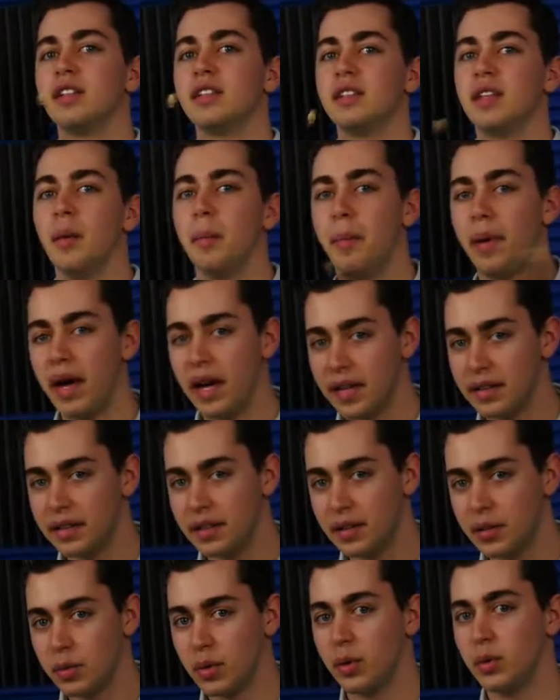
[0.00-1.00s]
the bed
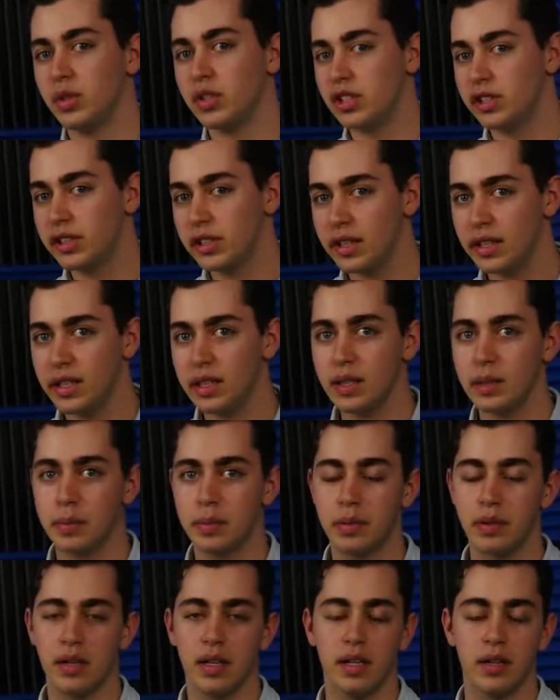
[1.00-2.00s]
where we
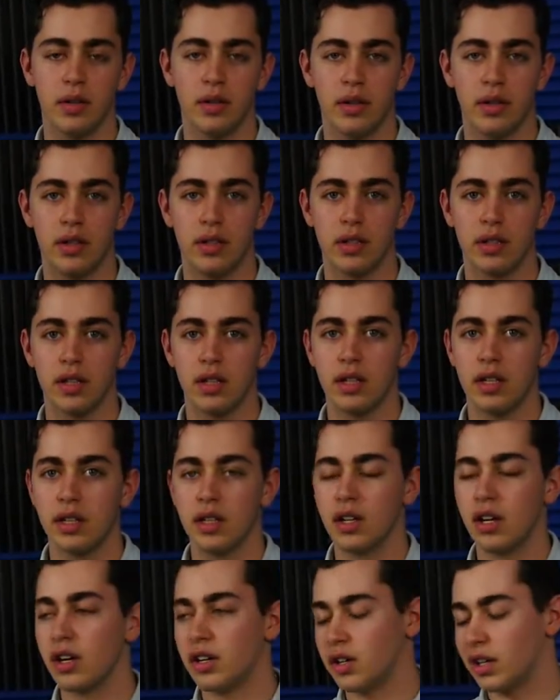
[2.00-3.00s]
sleep or
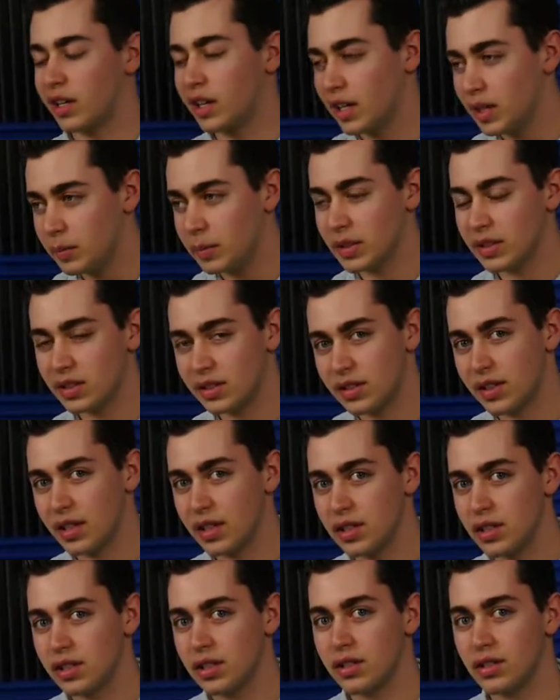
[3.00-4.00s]
our gaming
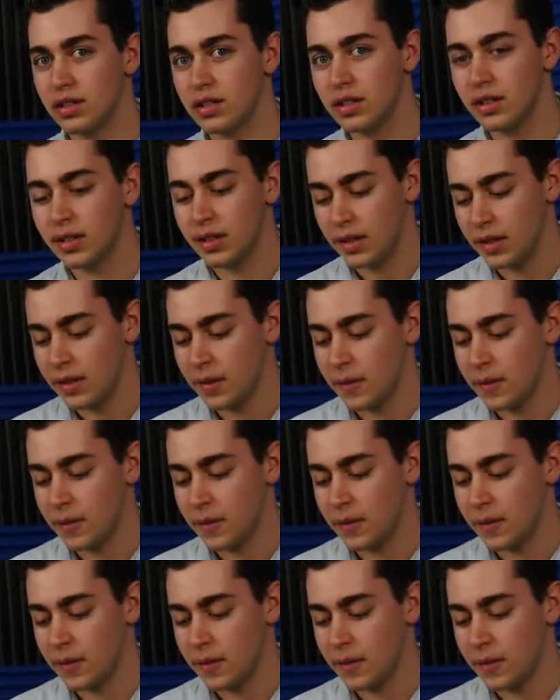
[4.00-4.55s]
station.